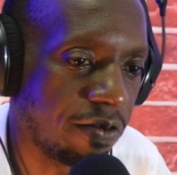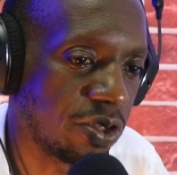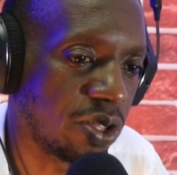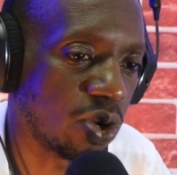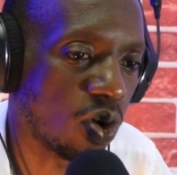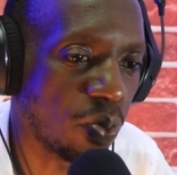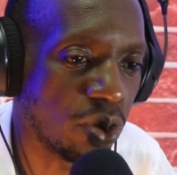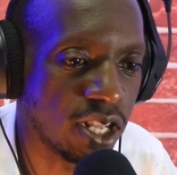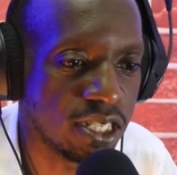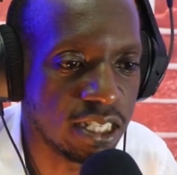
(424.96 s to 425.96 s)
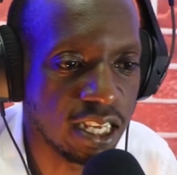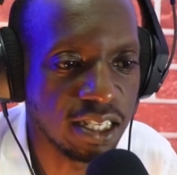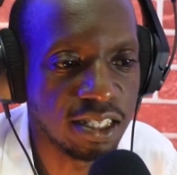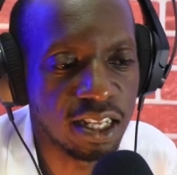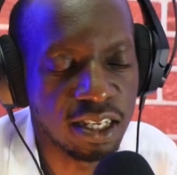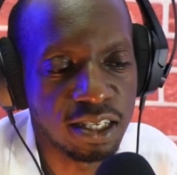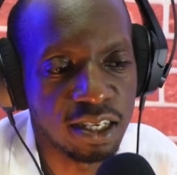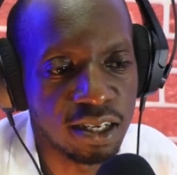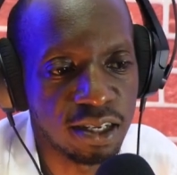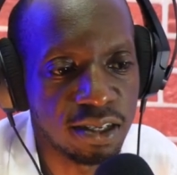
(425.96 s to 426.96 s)
even though the computer says
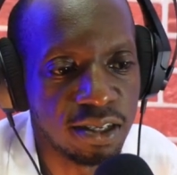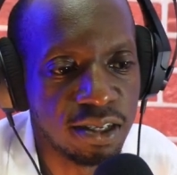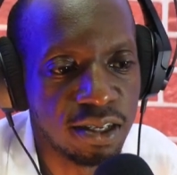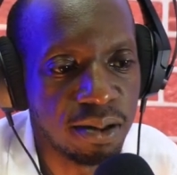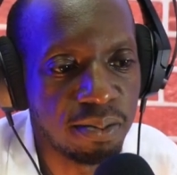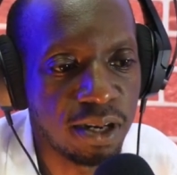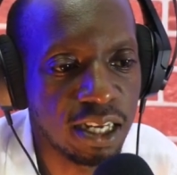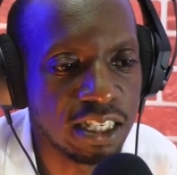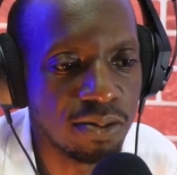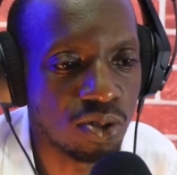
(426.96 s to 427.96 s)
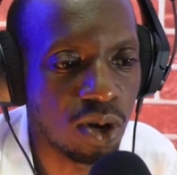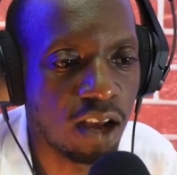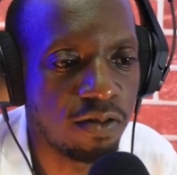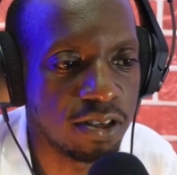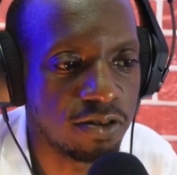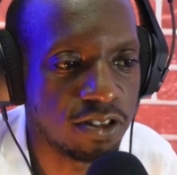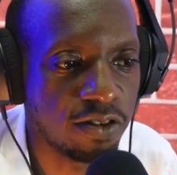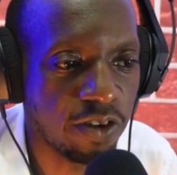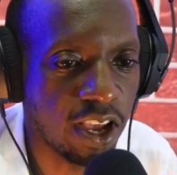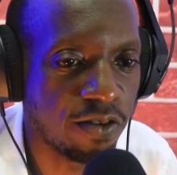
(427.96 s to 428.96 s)
that uh, black seems to have a
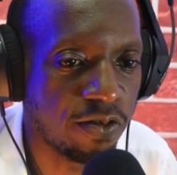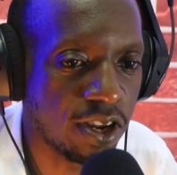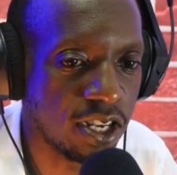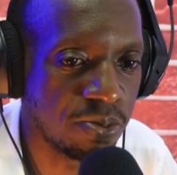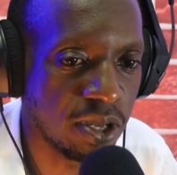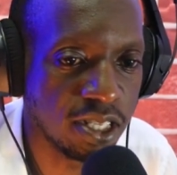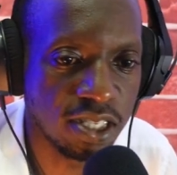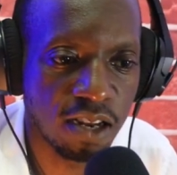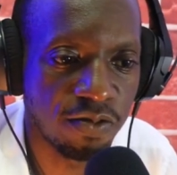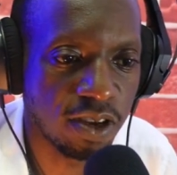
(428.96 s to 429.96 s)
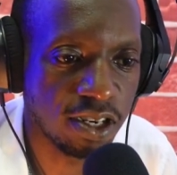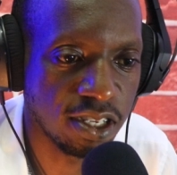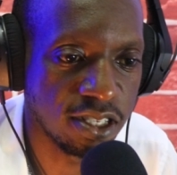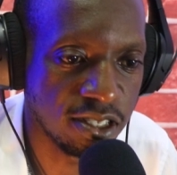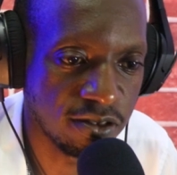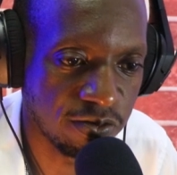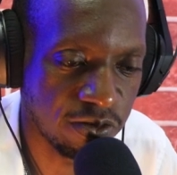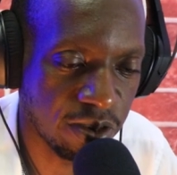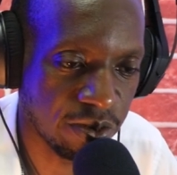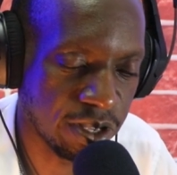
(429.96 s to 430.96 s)
fair advantage, but this advantage is
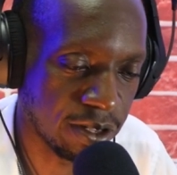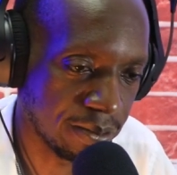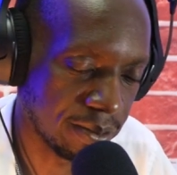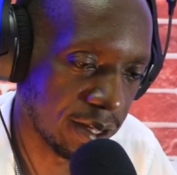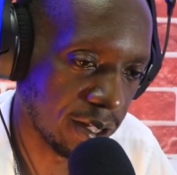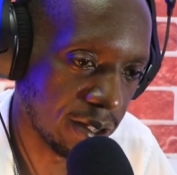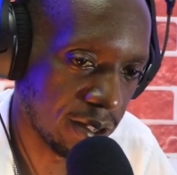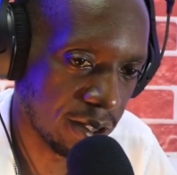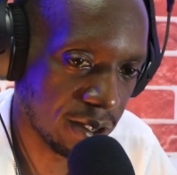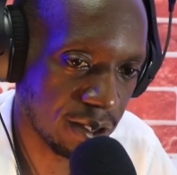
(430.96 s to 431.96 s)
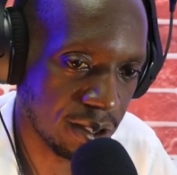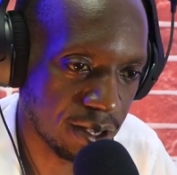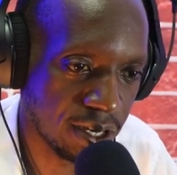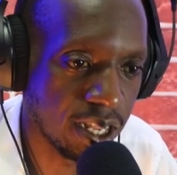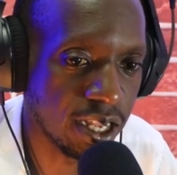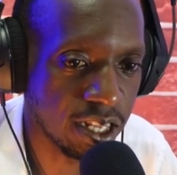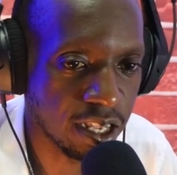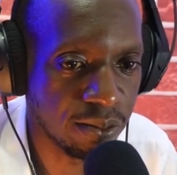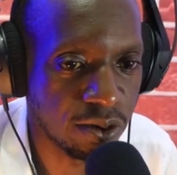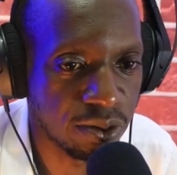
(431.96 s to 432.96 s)
very uh,
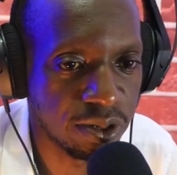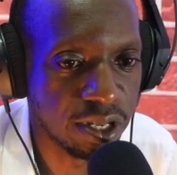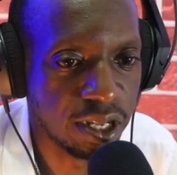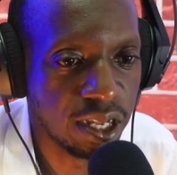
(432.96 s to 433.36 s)
negligible.